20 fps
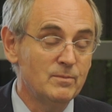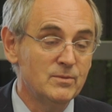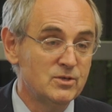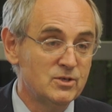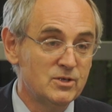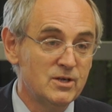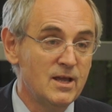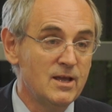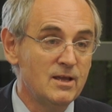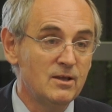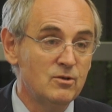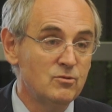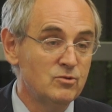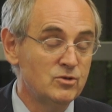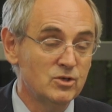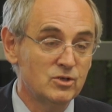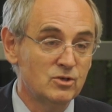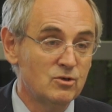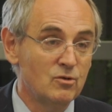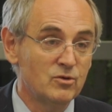mistake. You
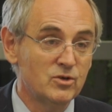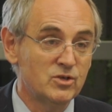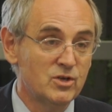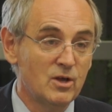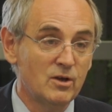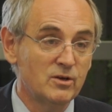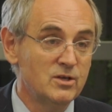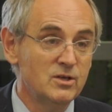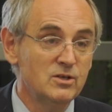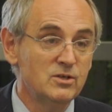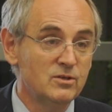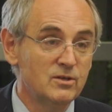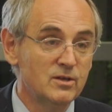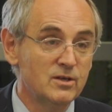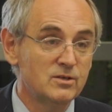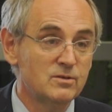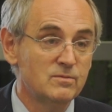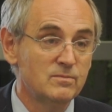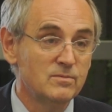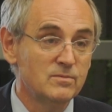just got sucked into
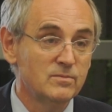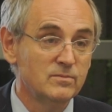this.